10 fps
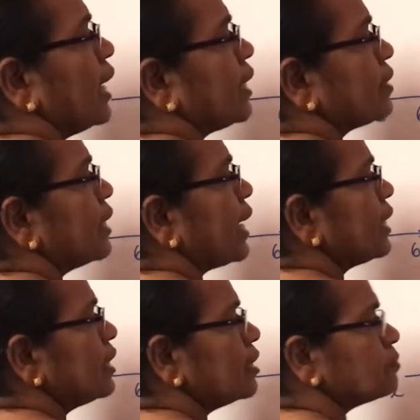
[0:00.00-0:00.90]
and the
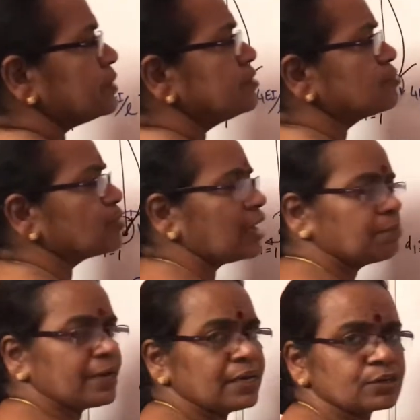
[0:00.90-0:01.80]
diagonal element is 12
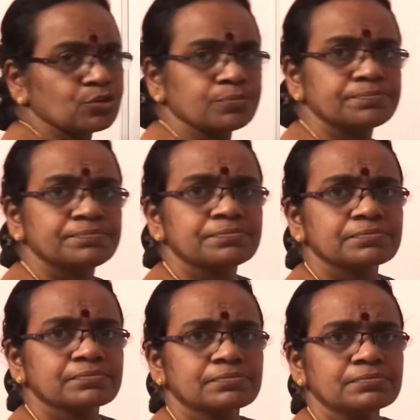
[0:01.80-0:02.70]
by L cube.
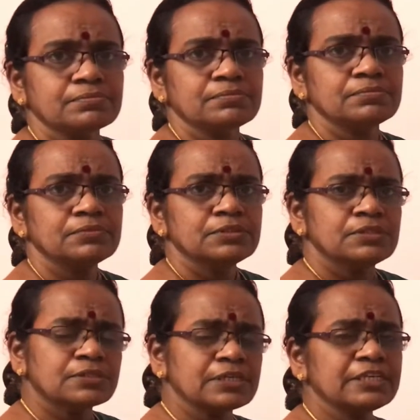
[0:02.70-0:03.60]

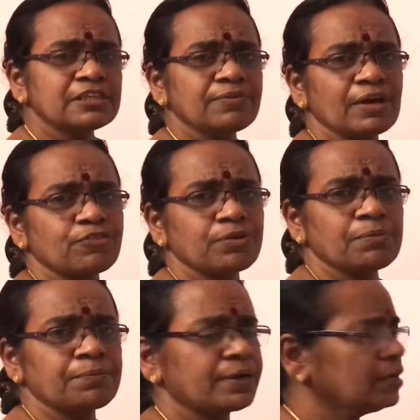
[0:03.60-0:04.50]
It's an easy way of
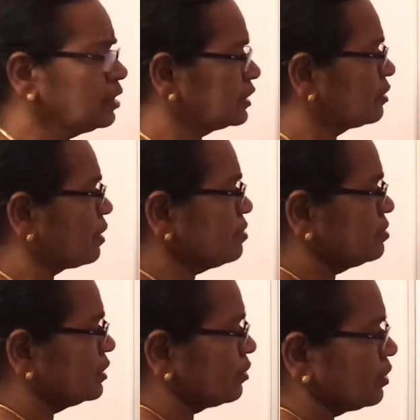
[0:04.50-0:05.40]
remembering. Otherwise,
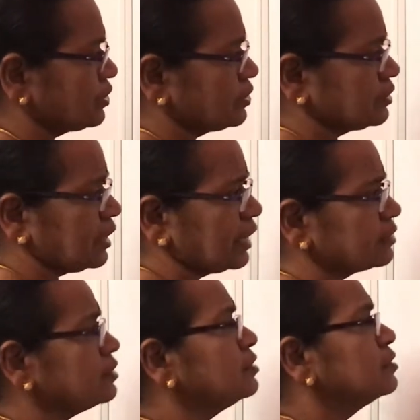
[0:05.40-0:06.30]
the derivation is like
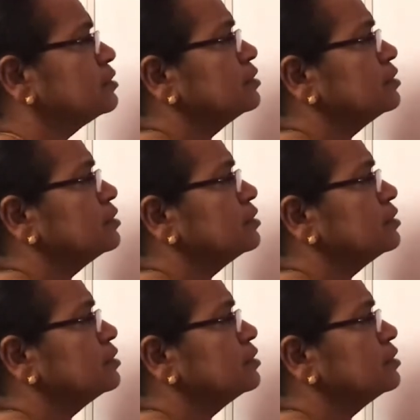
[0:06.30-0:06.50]
this.